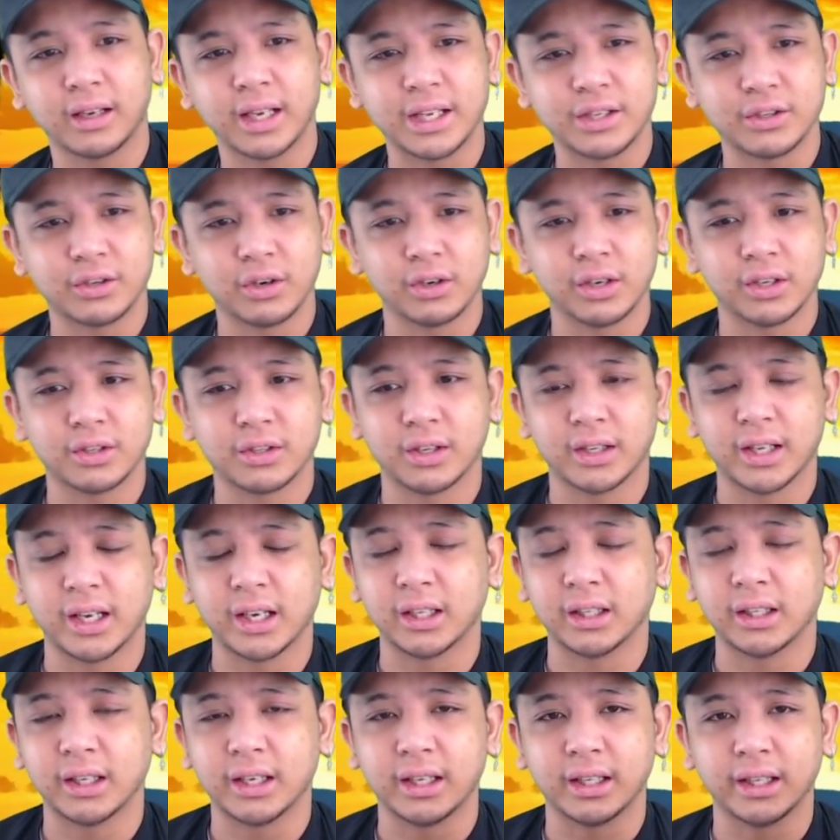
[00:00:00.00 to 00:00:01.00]
He turned into,
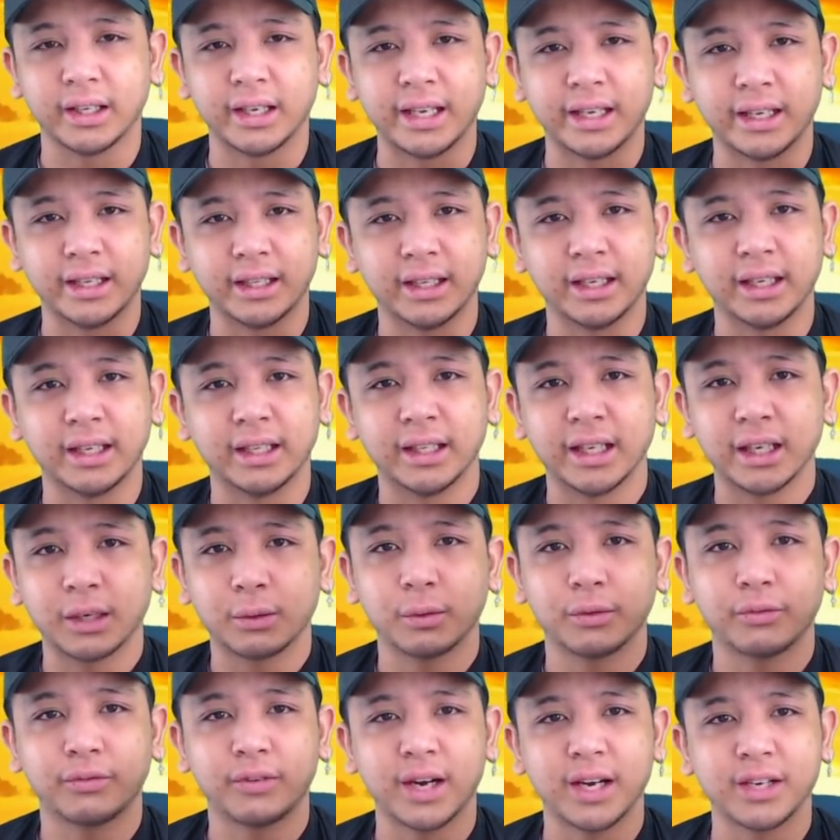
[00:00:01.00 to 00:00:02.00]
like, he
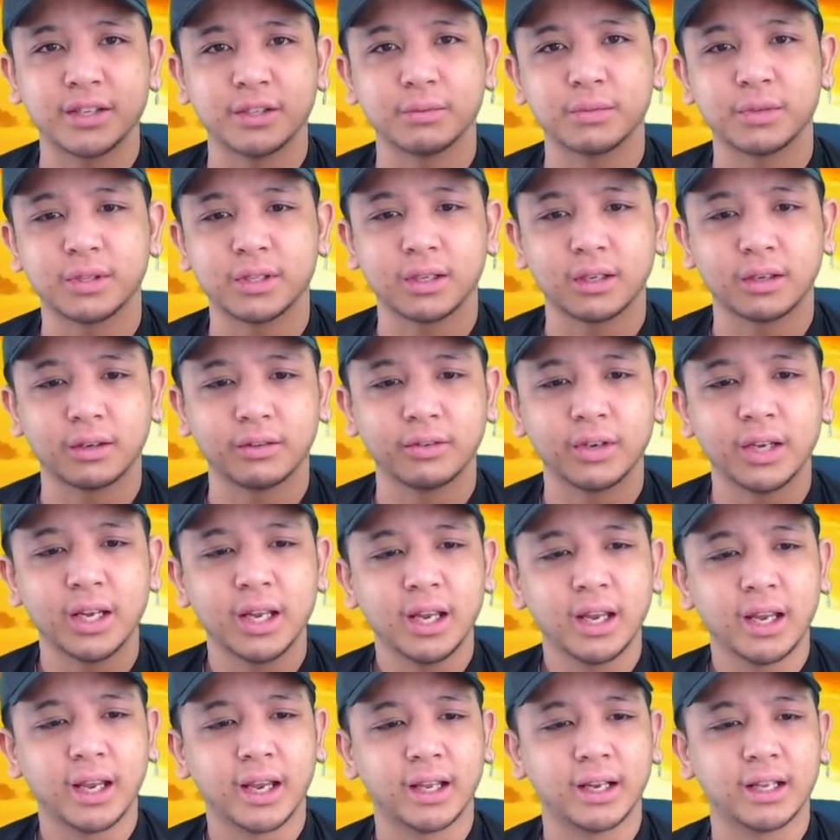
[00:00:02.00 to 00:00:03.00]
liquefies himself,
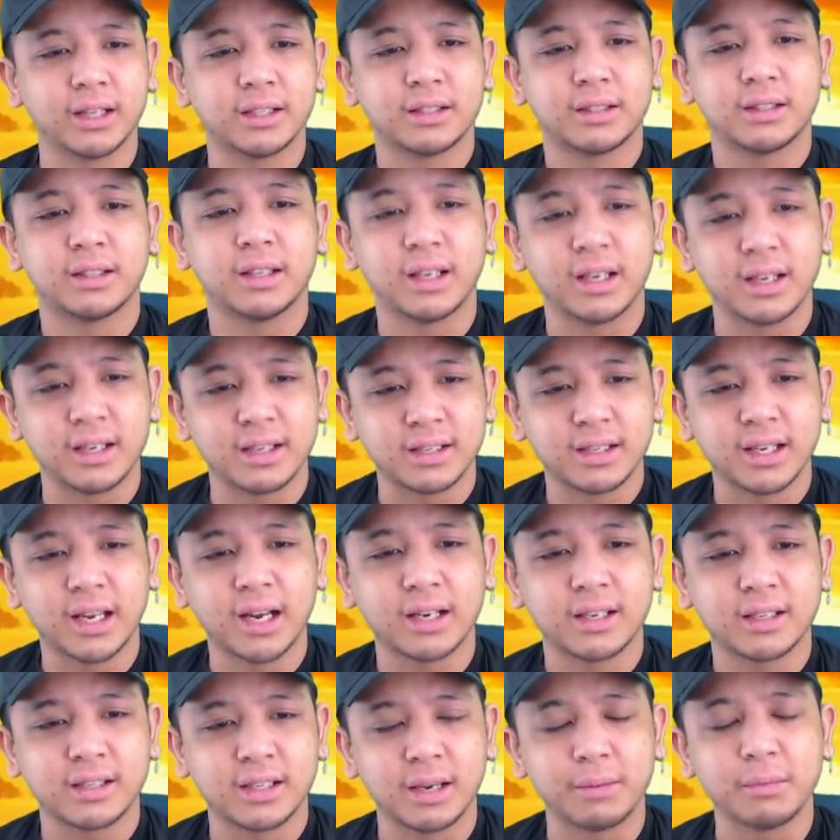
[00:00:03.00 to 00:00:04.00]
and it's the
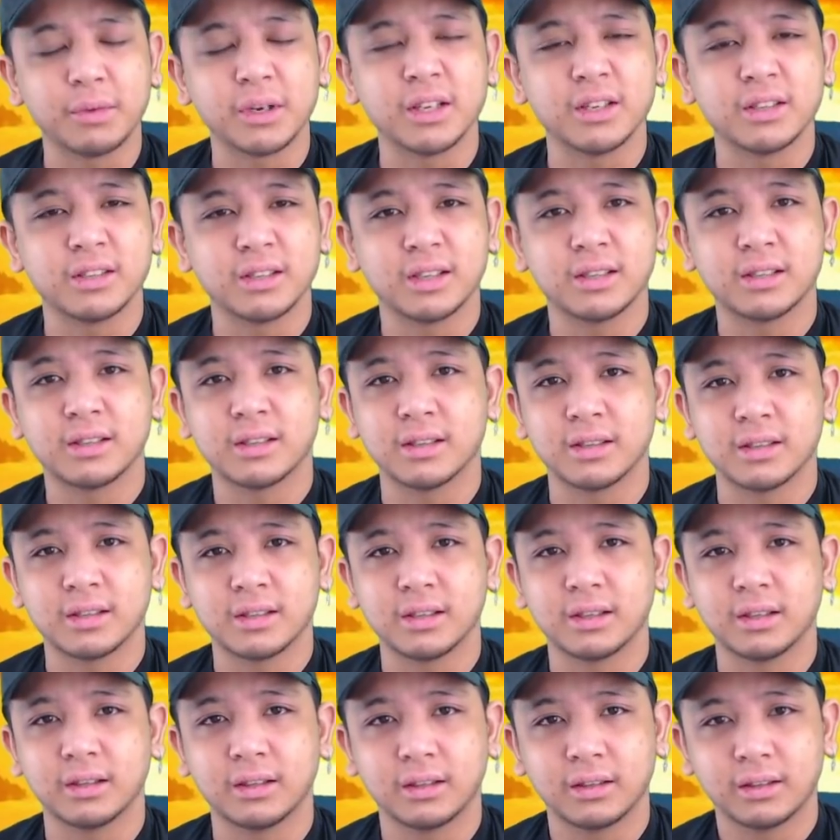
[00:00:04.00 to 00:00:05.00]
exact same
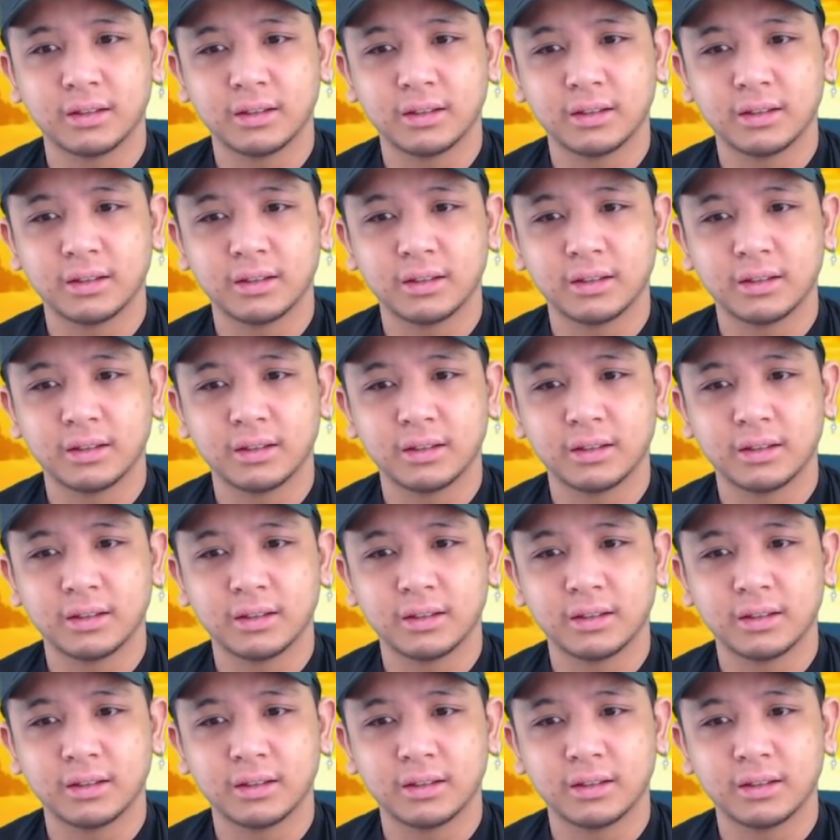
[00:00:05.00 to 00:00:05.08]
consistency.